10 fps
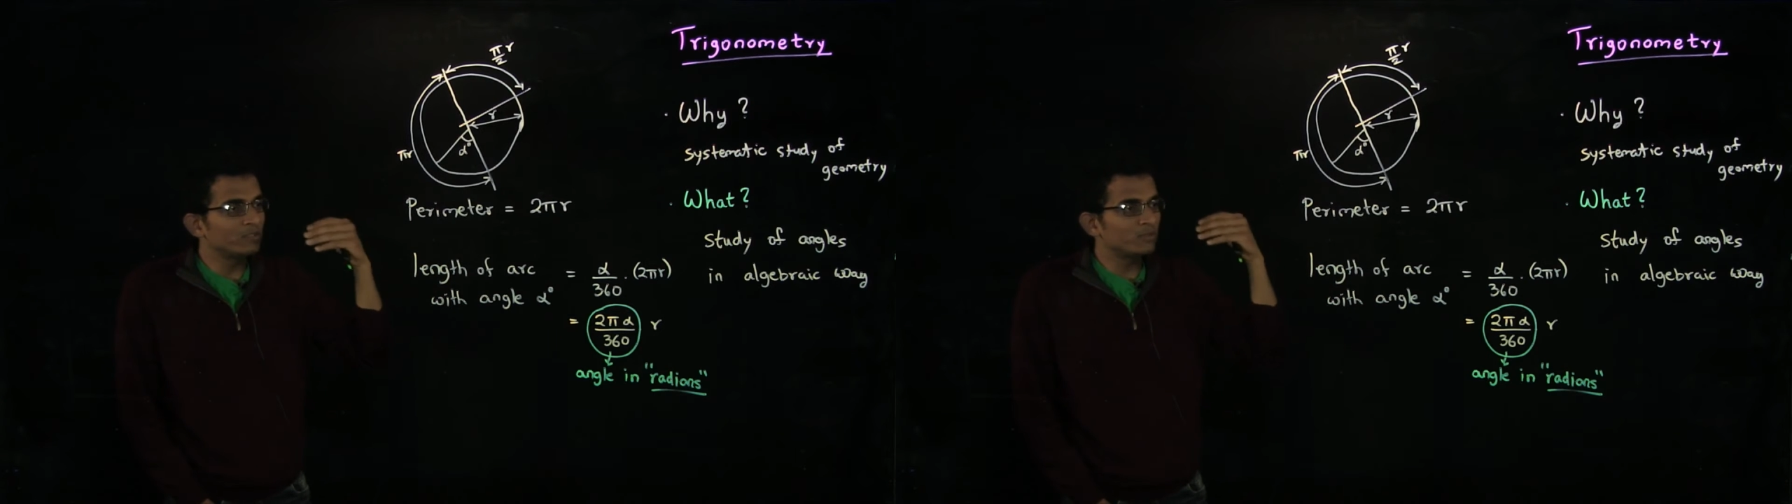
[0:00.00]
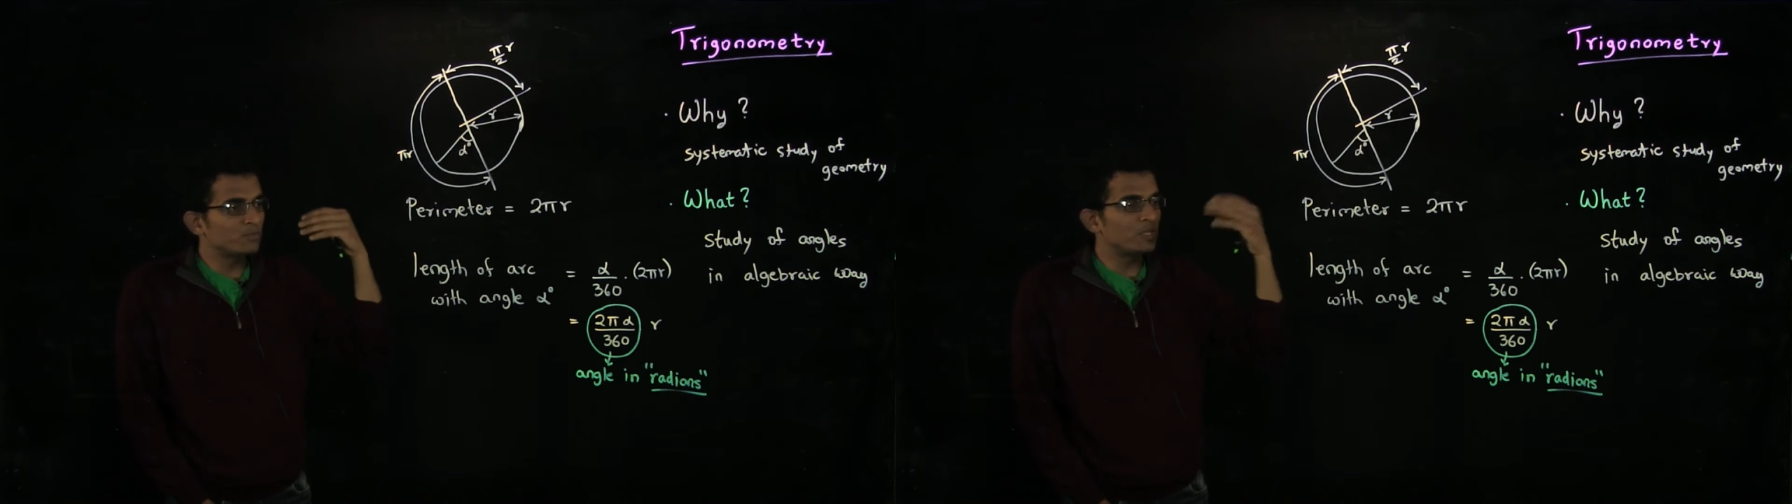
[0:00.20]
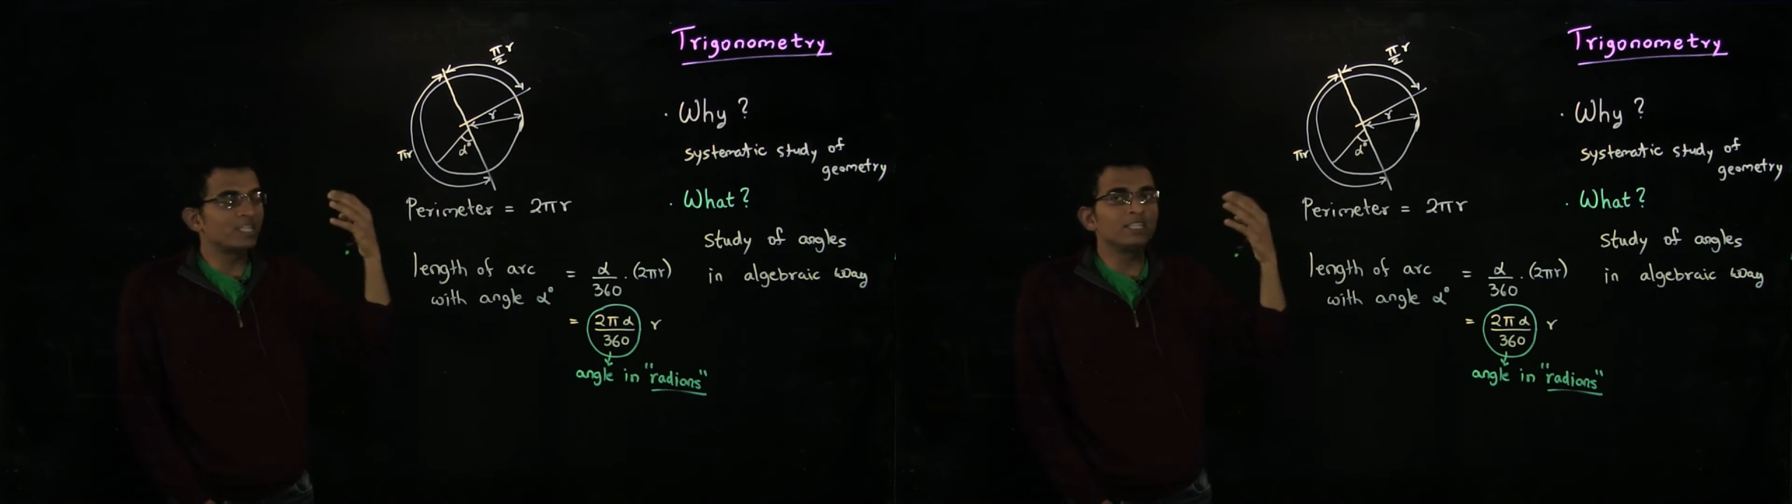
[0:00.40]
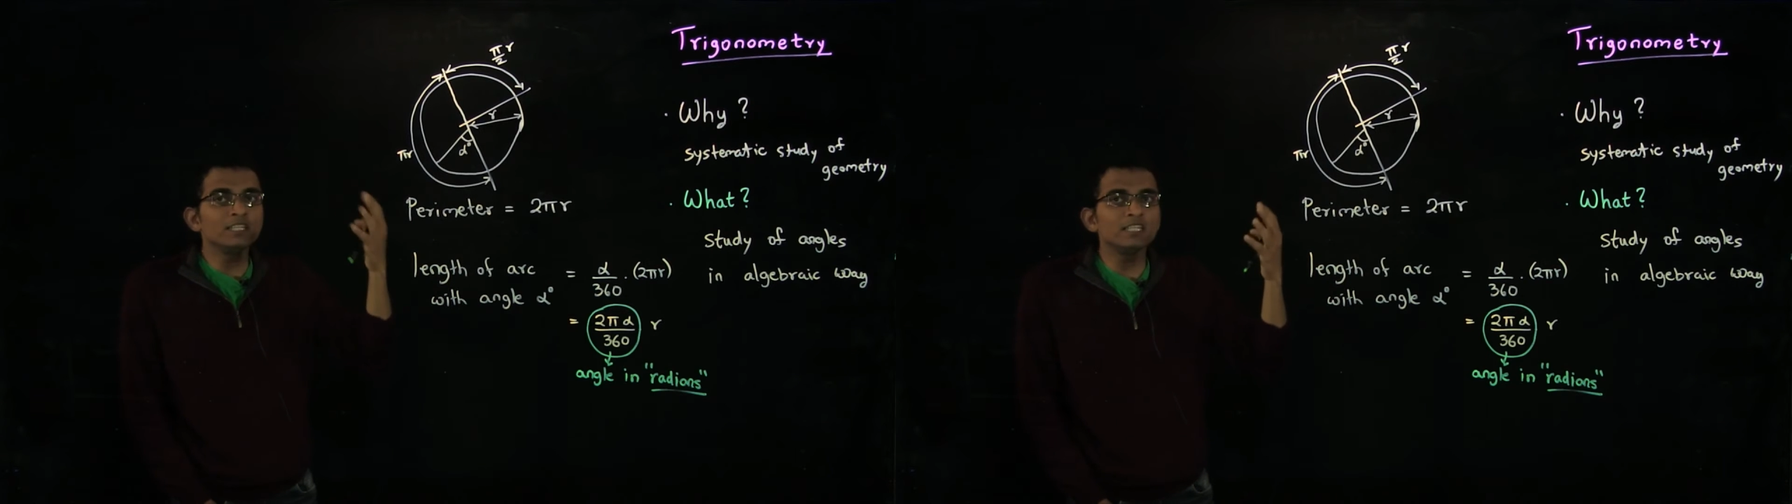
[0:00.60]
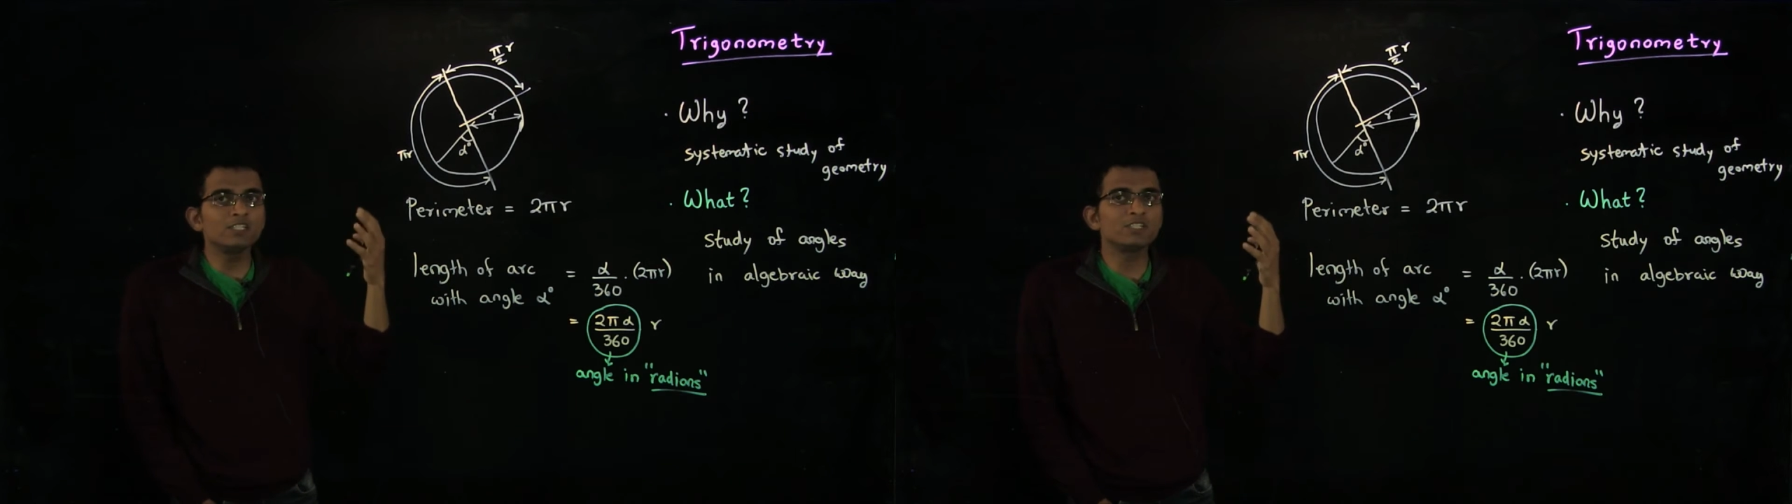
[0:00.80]
to speak in
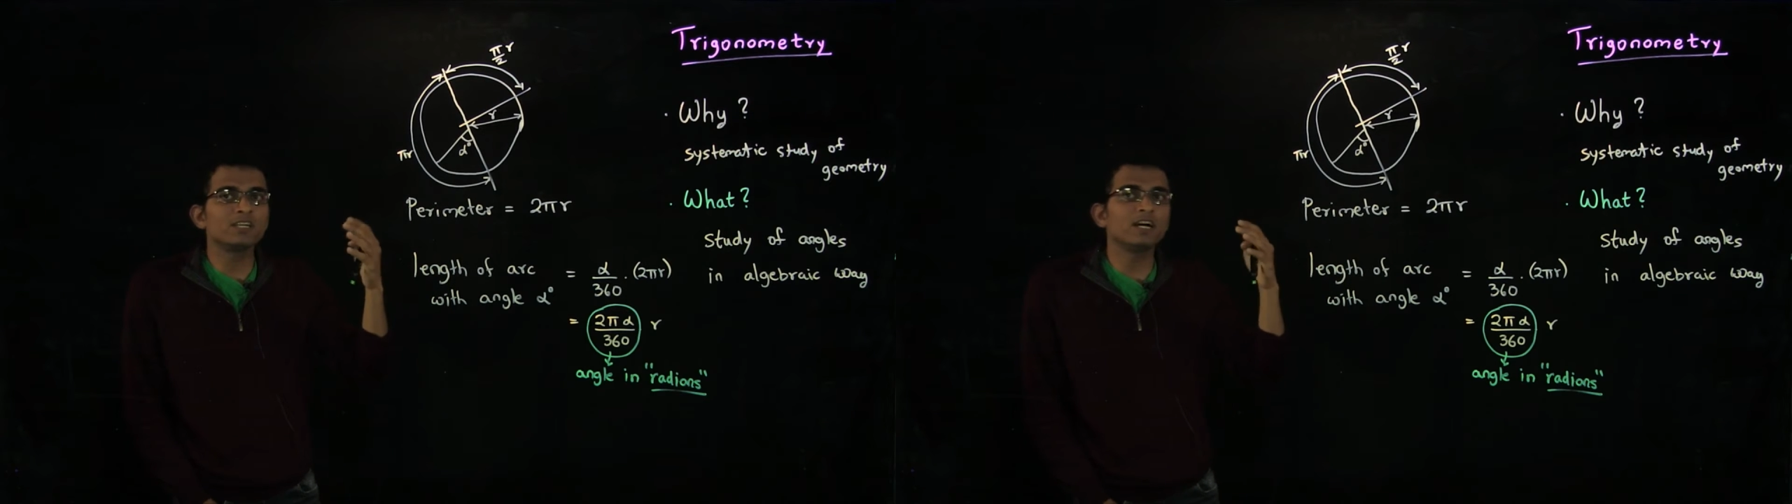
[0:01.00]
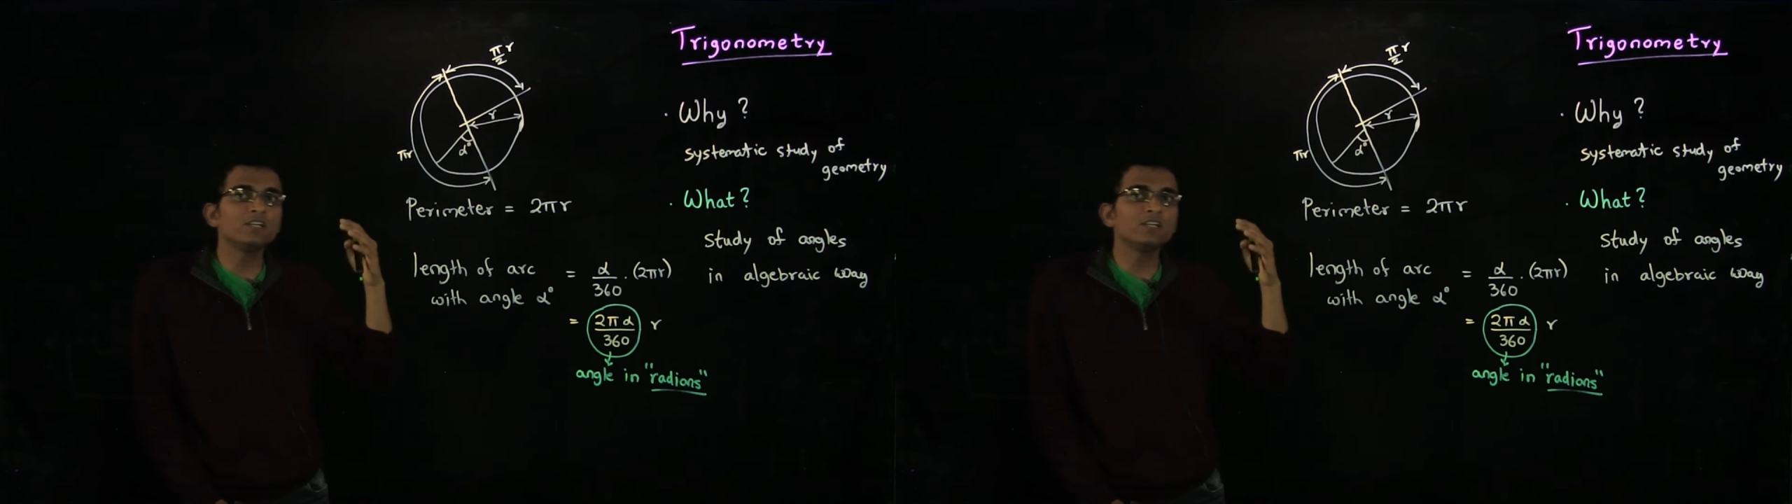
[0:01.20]
English,